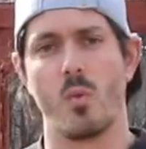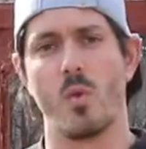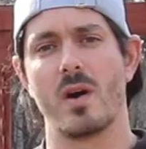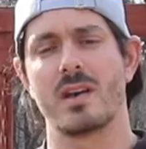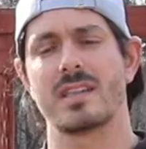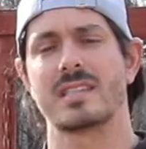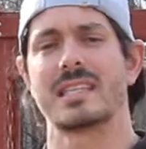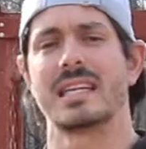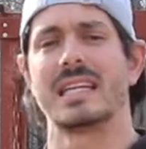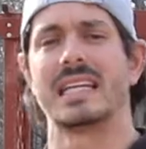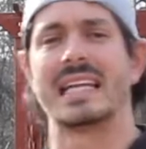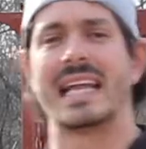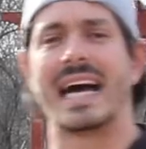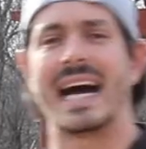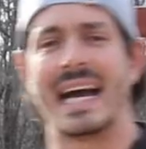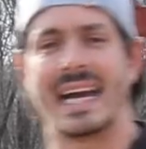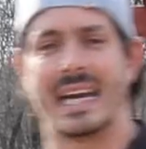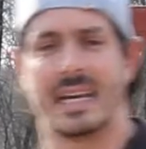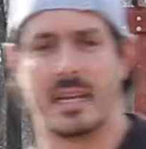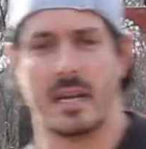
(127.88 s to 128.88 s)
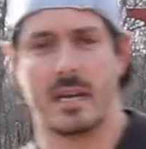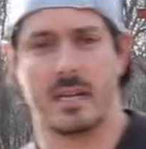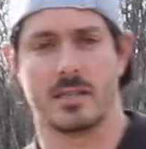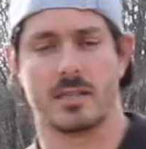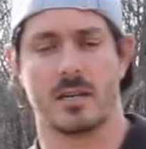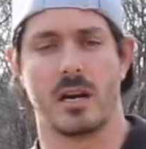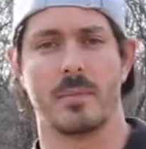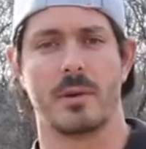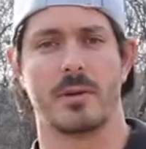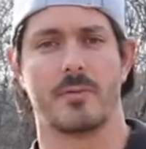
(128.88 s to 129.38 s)
What is the line that it's
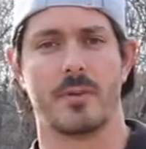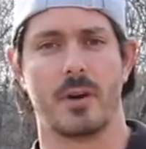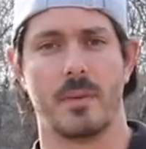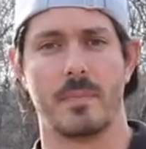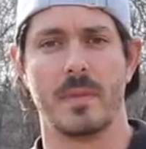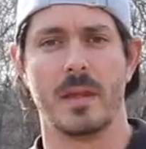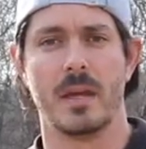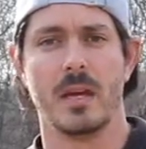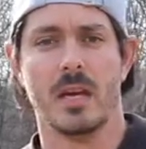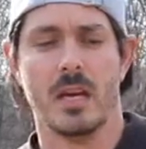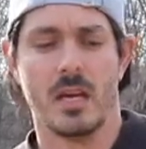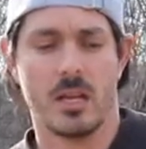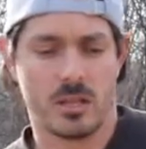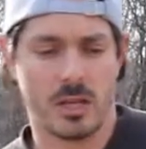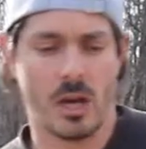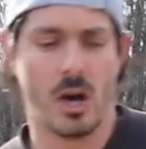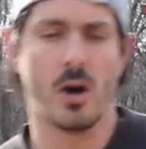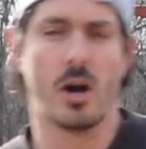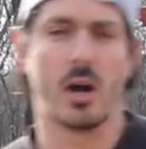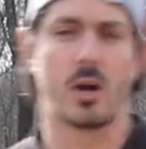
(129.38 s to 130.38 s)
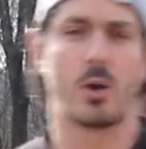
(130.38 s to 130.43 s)
coming from? So a